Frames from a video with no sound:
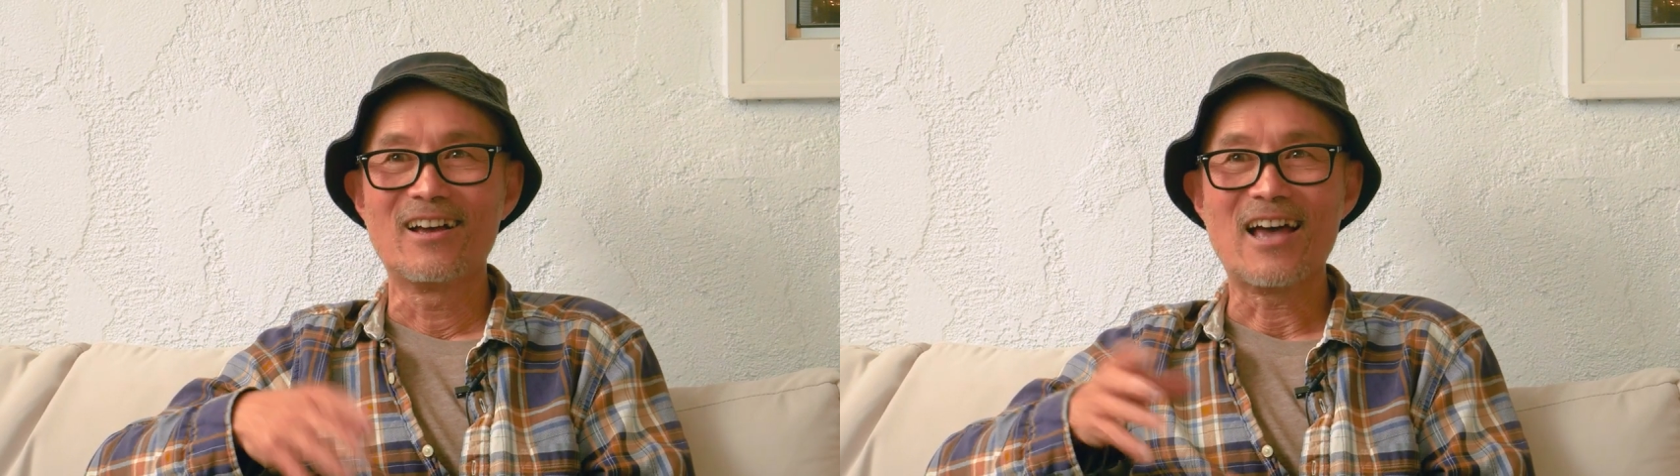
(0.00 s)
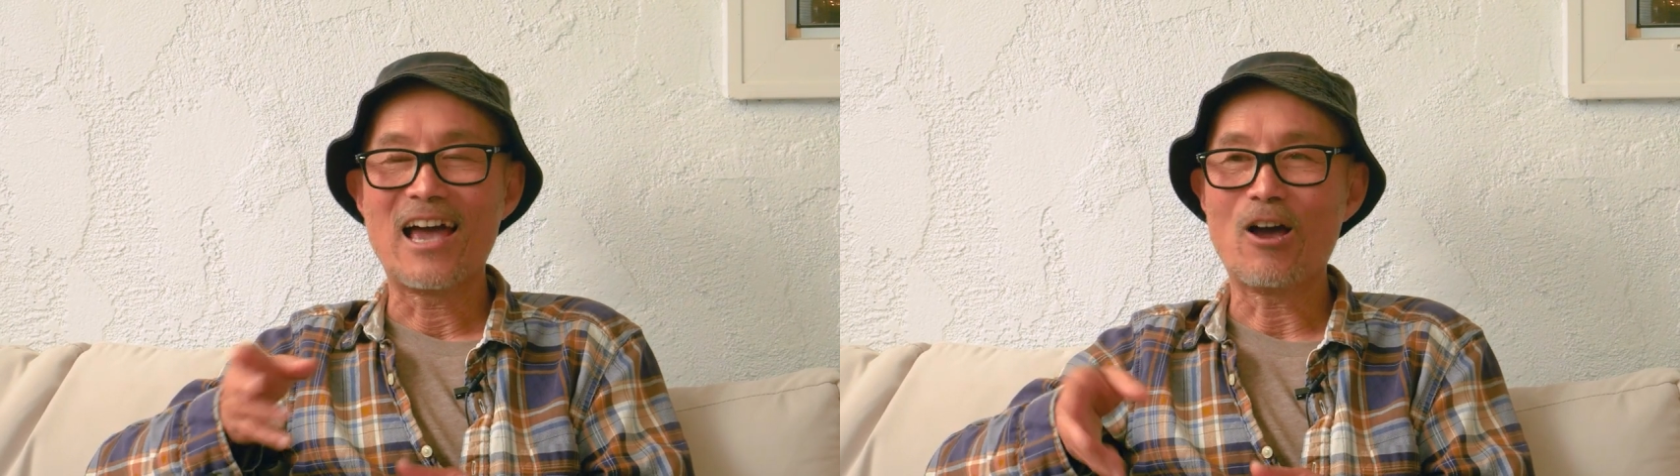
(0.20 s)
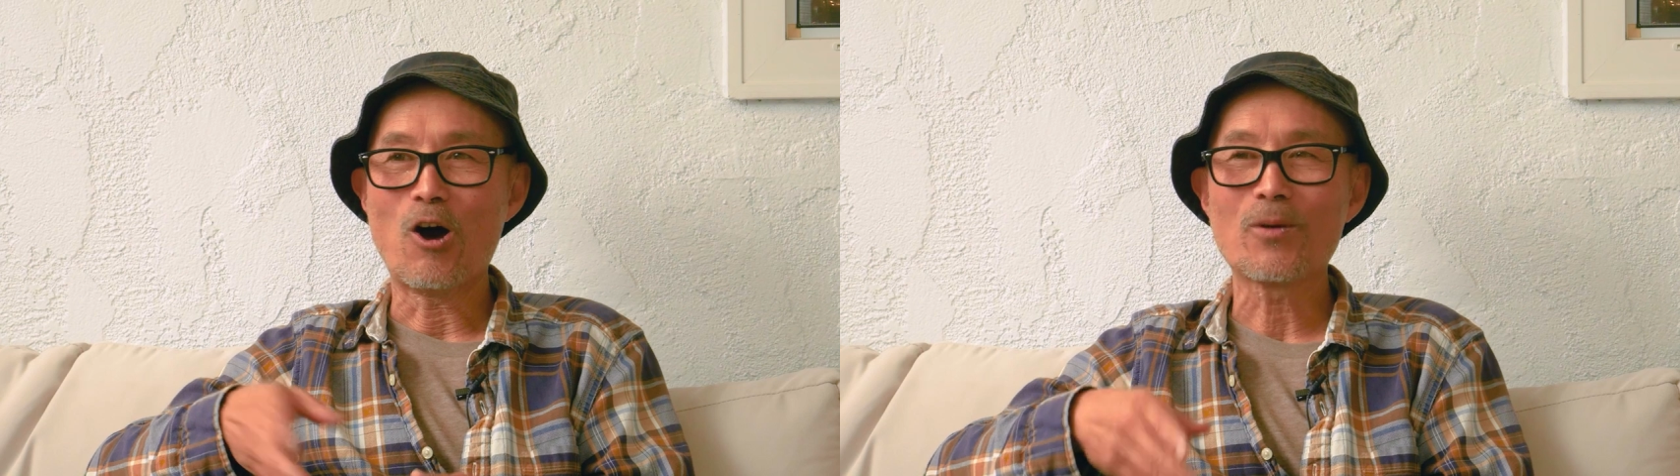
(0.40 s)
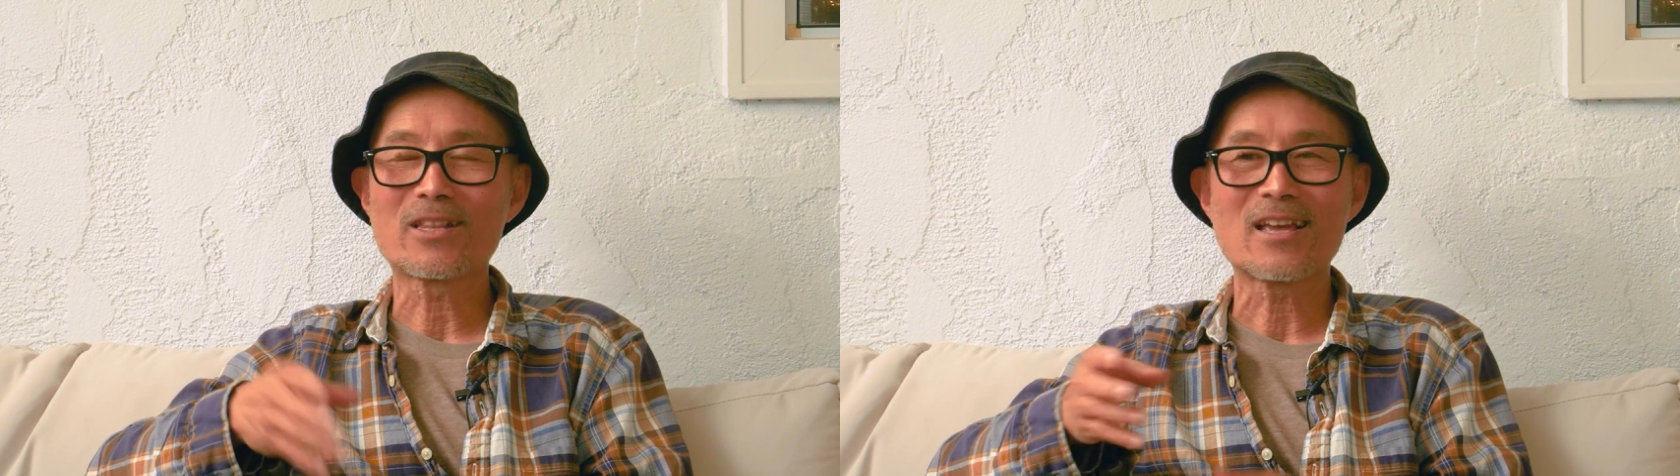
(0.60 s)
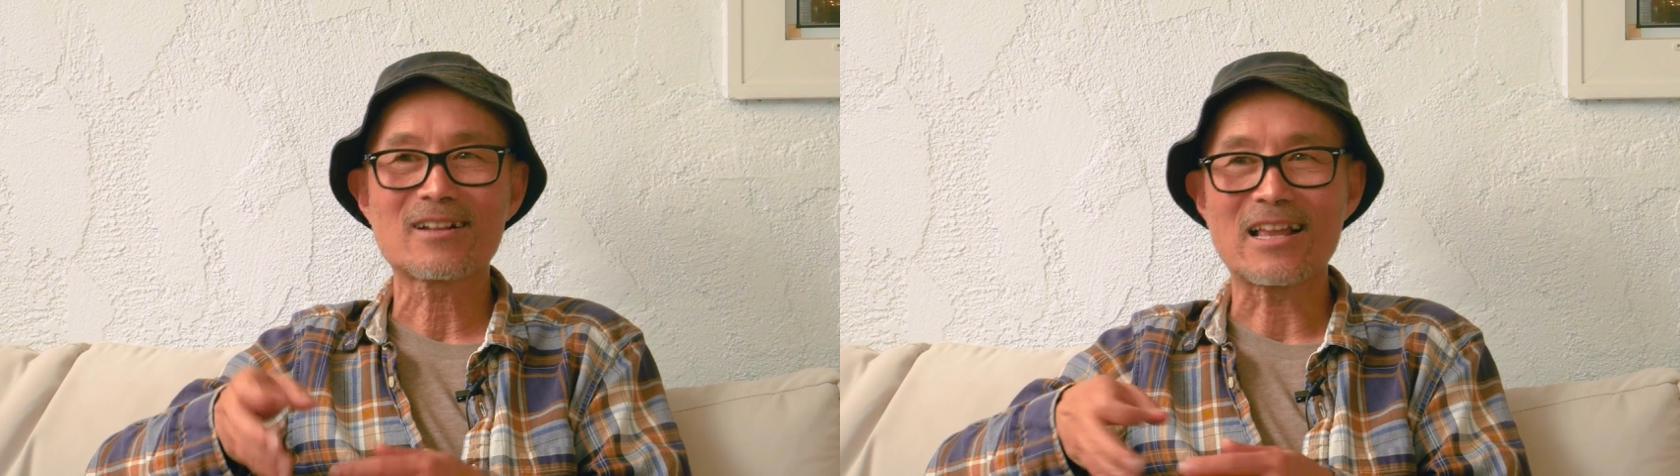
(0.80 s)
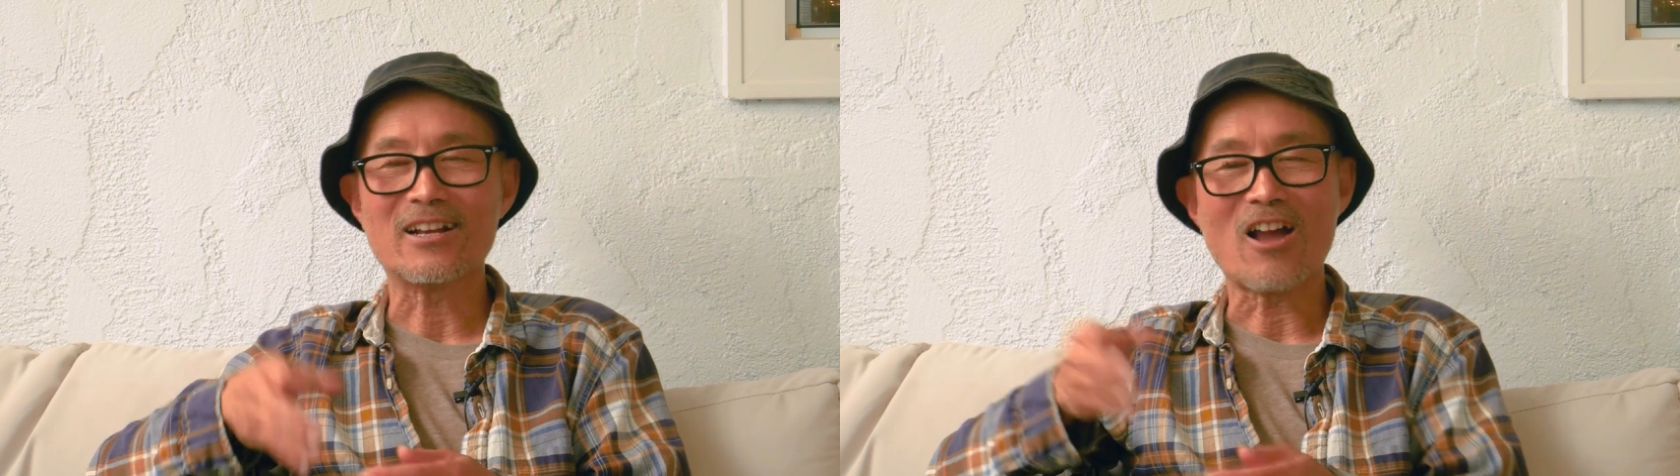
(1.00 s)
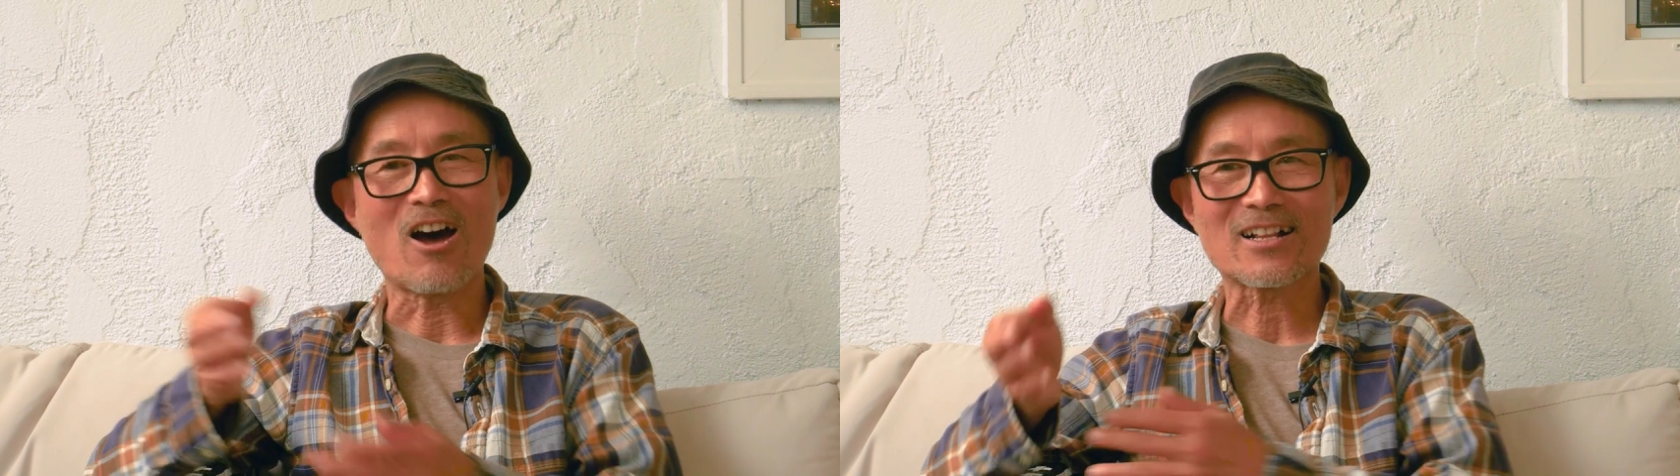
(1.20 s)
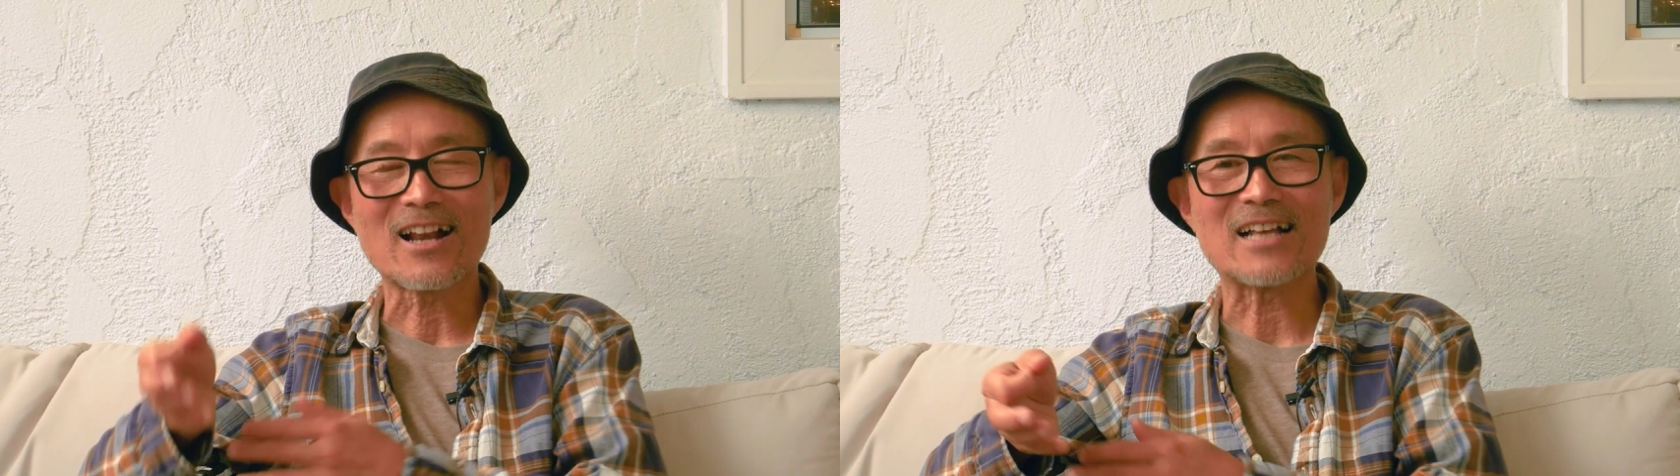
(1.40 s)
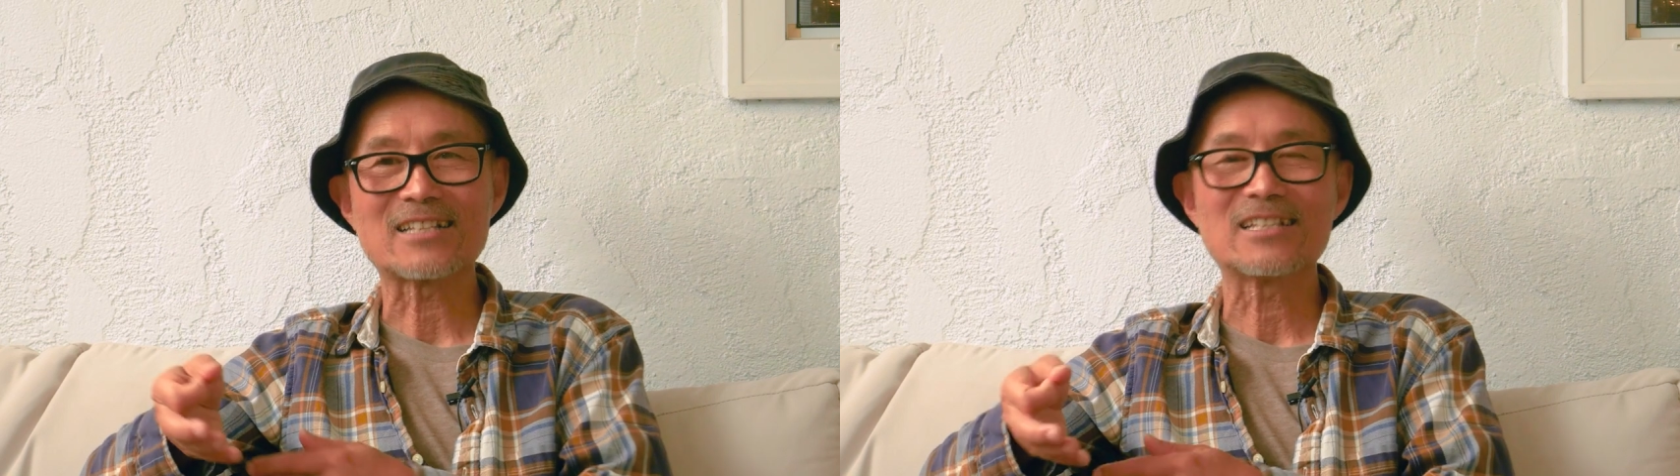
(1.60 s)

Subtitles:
I always take like an art class,